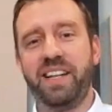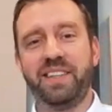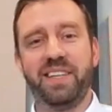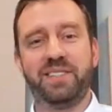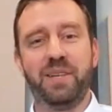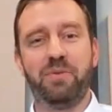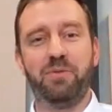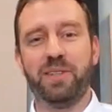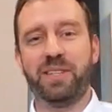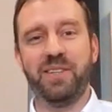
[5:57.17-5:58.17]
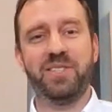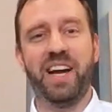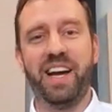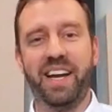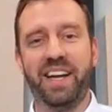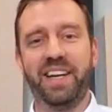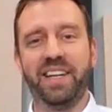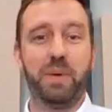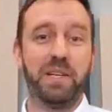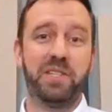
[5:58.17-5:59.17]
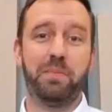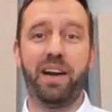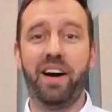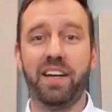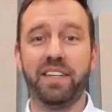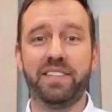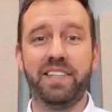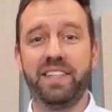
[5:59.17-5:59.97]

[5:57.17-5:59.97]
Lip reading: did think some of what they're saying, especially about us,